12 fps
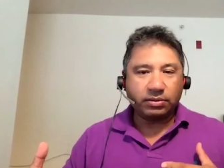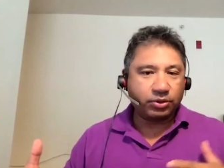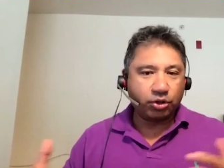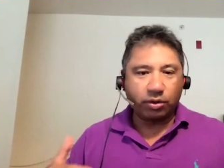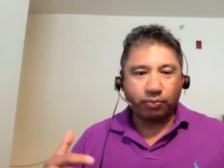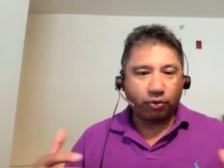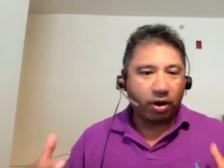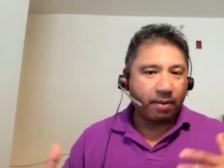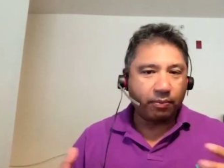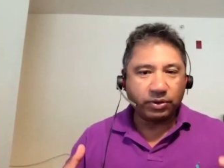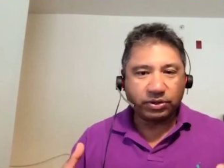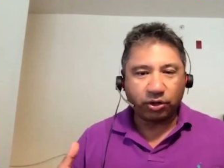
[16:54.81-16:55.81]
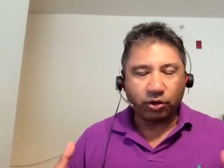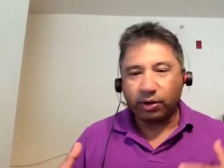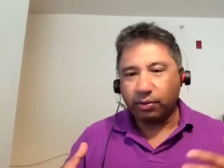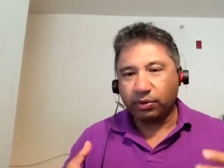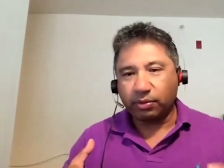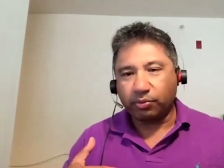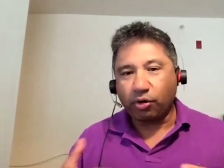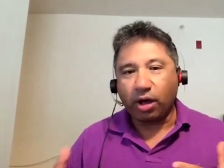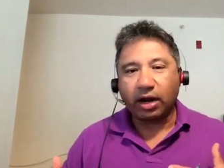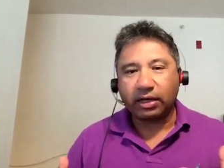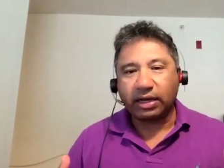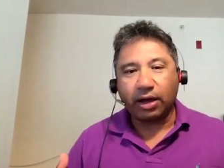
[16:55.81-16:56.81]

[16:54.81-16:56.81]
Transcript: certain problem was occurring with a product.